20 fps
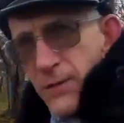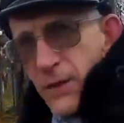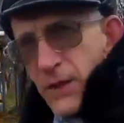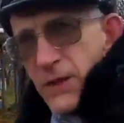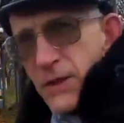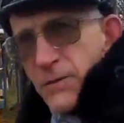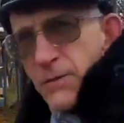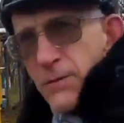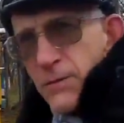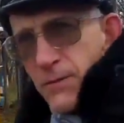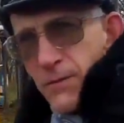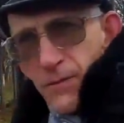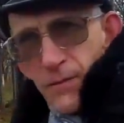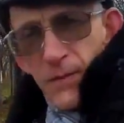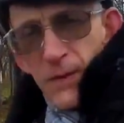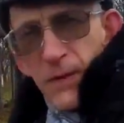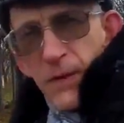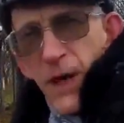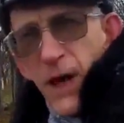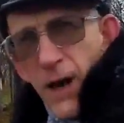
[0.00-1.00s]
in
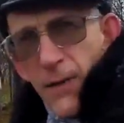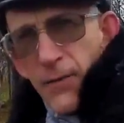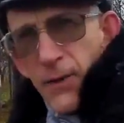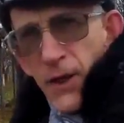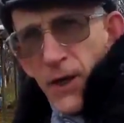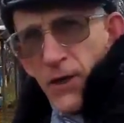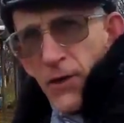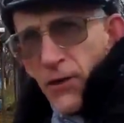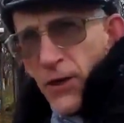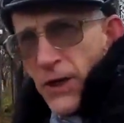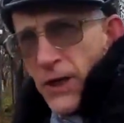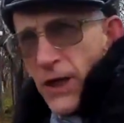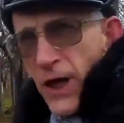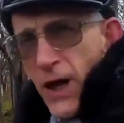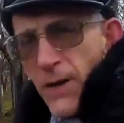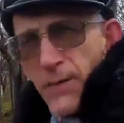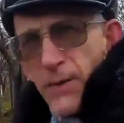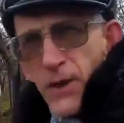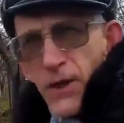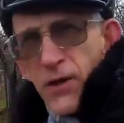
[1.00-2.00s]
apiary
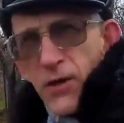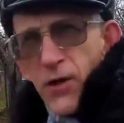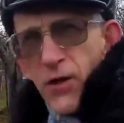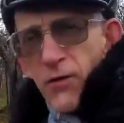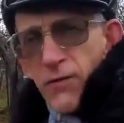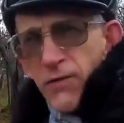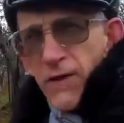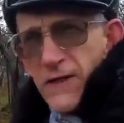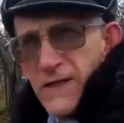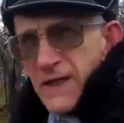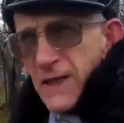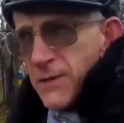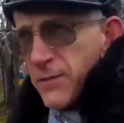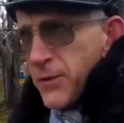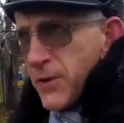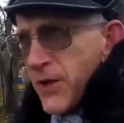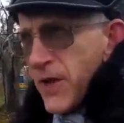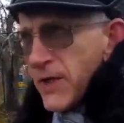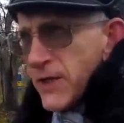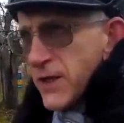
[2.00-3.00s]
of Vasyl
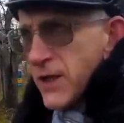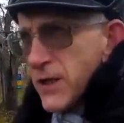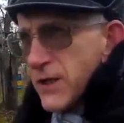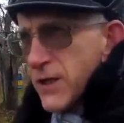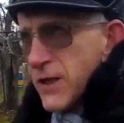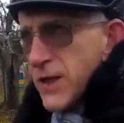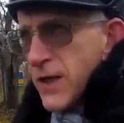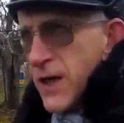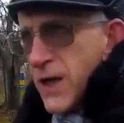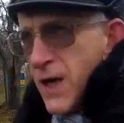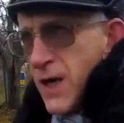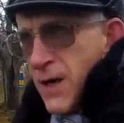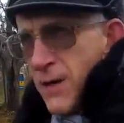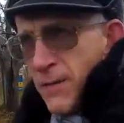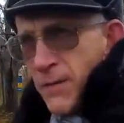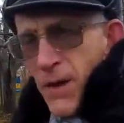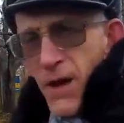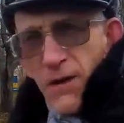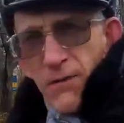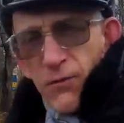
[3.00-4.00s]
Priyatelenko,
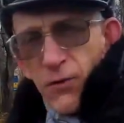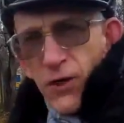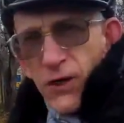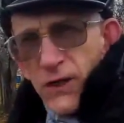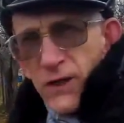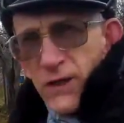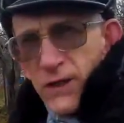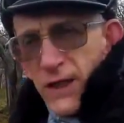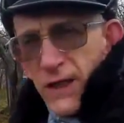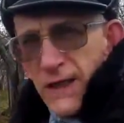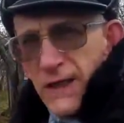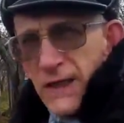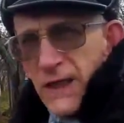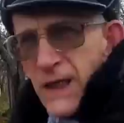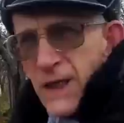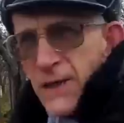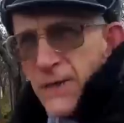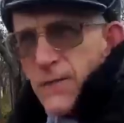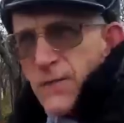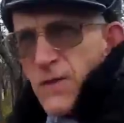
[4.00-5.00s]
my friend in Kiev,
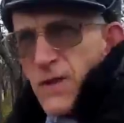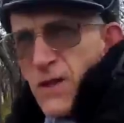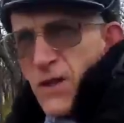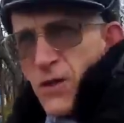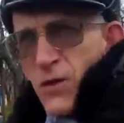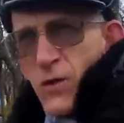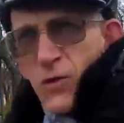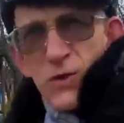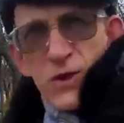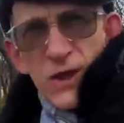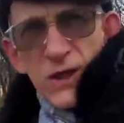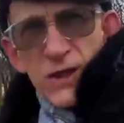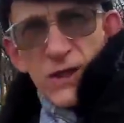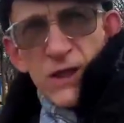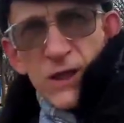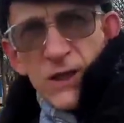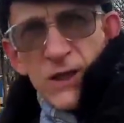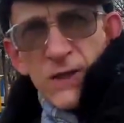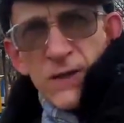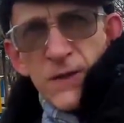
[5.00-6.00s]
who just
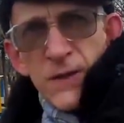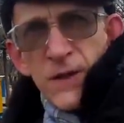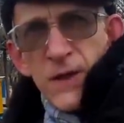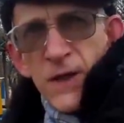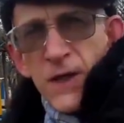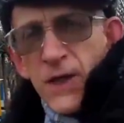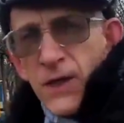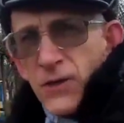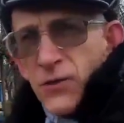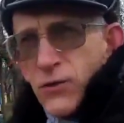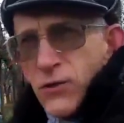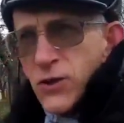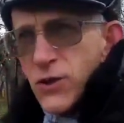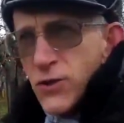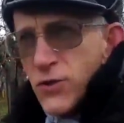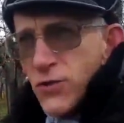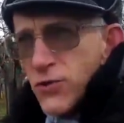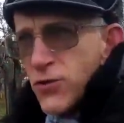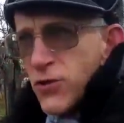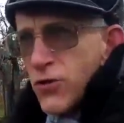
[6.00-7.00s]
interested
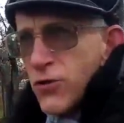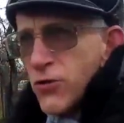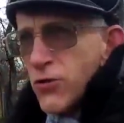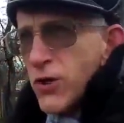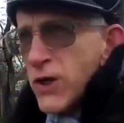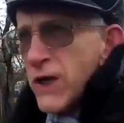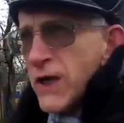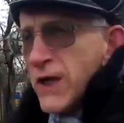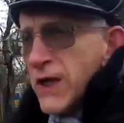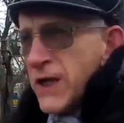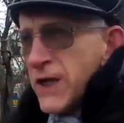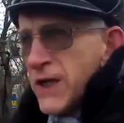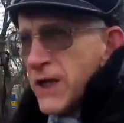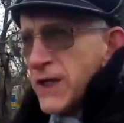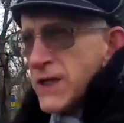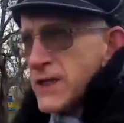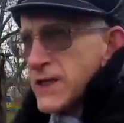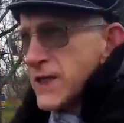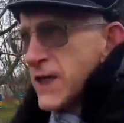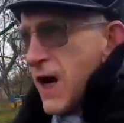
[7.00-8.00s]
to show
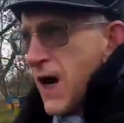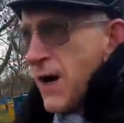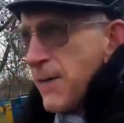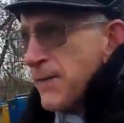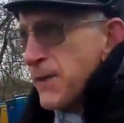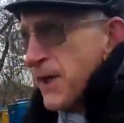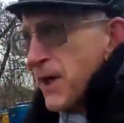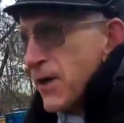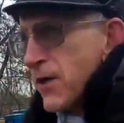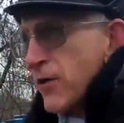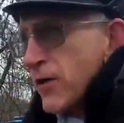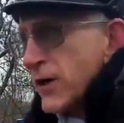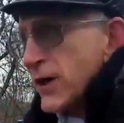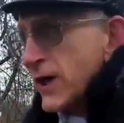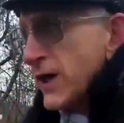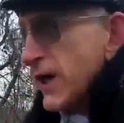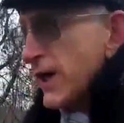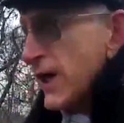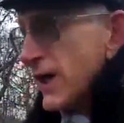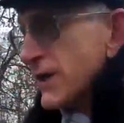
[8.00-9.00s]
his apiary
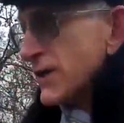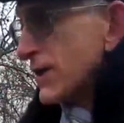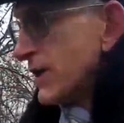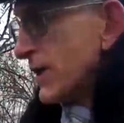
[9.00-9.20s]
and